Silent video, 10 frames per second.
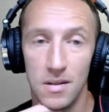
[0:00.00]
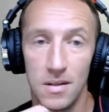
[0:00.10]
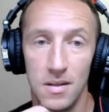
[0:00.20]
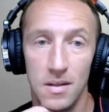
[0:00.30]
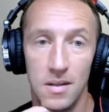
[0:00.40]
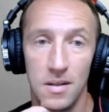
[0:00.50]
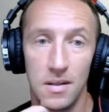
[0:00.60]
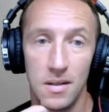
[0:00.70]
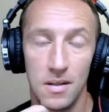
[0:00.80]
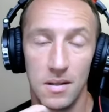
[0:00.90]

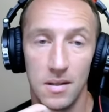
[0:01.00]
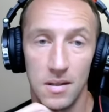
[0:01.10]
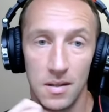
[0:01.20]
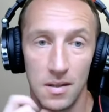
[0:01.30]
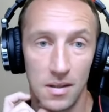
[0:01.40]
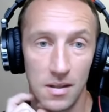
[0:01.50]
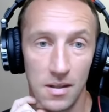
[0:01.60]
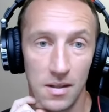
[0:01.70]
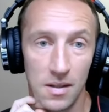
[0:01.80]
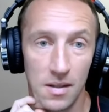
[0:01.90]

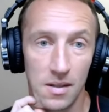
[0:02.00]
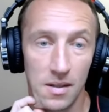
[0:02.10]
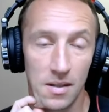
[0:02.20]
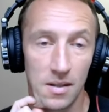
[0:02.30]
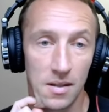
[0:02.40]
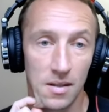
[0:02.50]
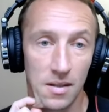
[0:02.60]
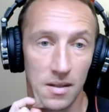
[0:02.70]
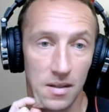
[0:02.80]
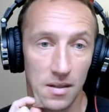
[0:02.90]

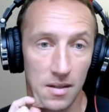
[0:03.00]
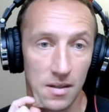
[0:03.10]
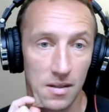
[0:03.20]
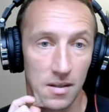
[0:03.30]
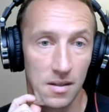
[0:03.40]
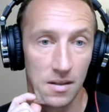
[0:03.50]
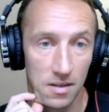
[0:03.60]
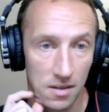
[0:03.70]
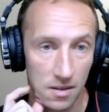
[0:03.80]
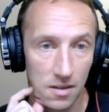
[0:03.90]

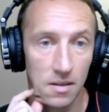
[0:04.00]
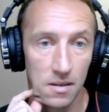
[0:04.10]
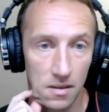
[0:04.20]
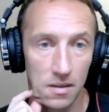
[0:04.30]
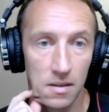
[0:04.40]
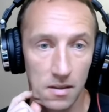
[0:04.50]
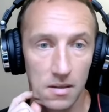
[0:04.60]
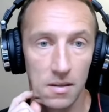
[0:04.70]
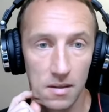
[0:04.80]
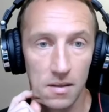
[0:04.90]

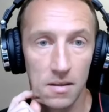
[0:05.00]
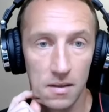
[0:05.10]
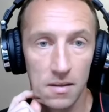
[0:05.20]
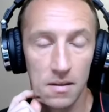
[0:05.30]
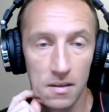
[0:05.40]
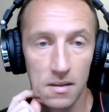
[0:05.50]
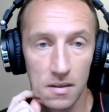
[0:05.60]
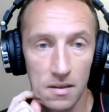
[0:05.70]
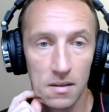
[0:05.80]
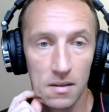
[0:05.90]

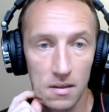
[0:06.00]
No words are spoken by the person on screen.